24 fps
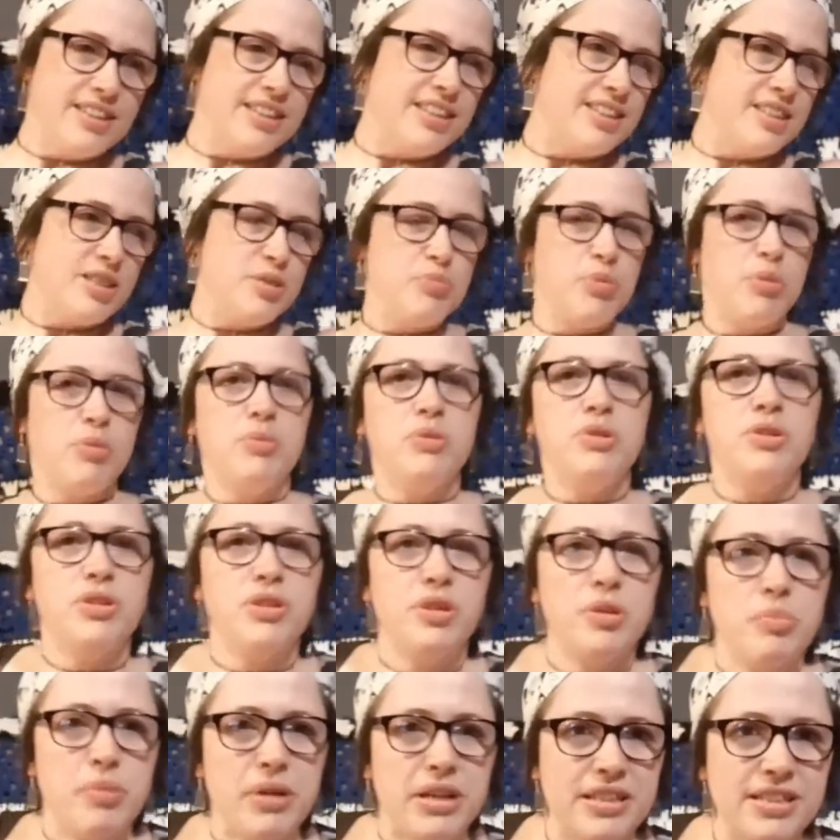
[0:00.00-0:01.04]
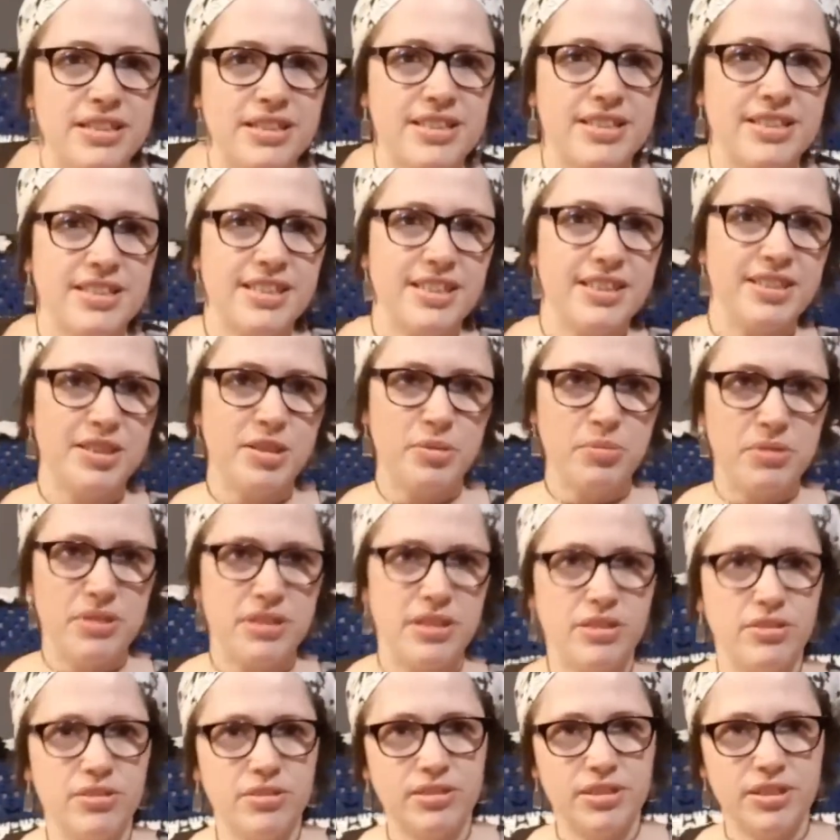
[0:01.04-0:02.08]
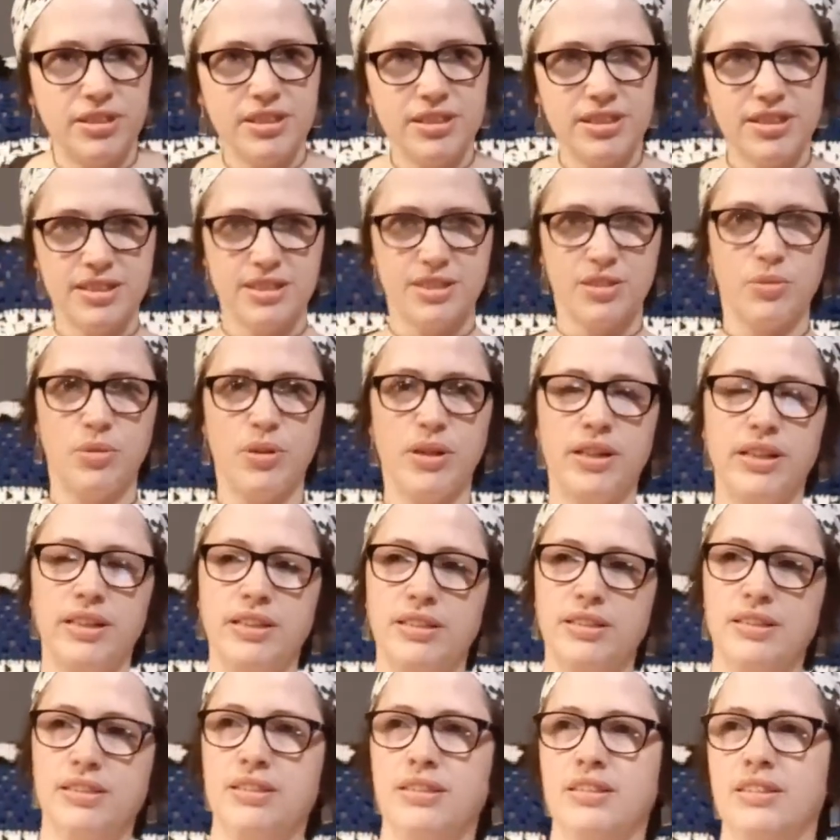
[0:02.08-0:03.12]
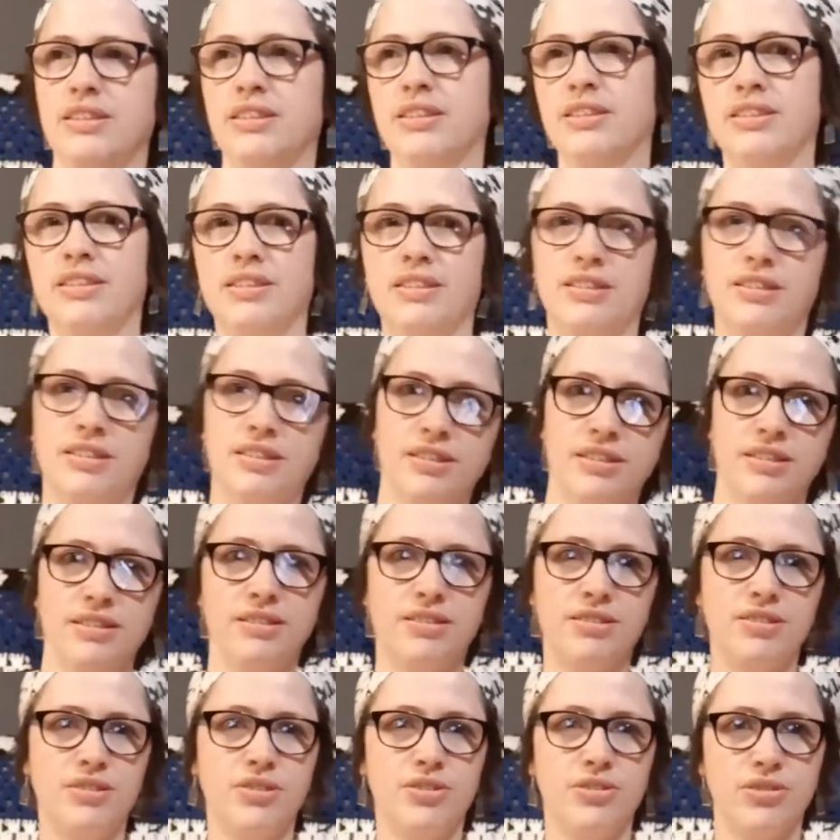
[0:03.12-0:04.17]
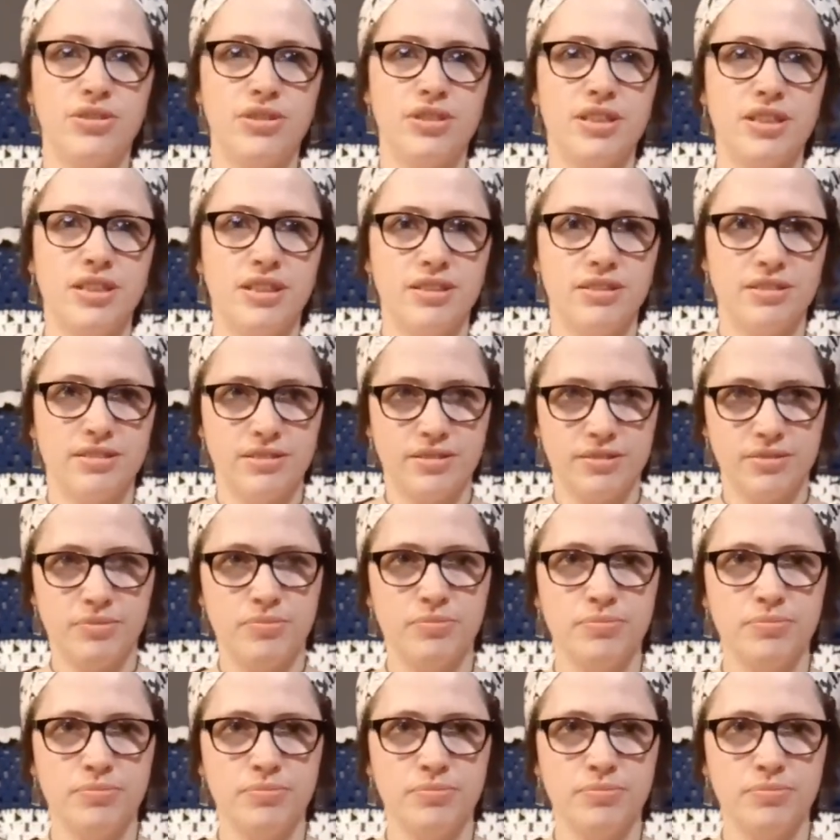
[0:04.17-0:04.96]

This is probably not the best seat to be sat in, because it's quite noisy and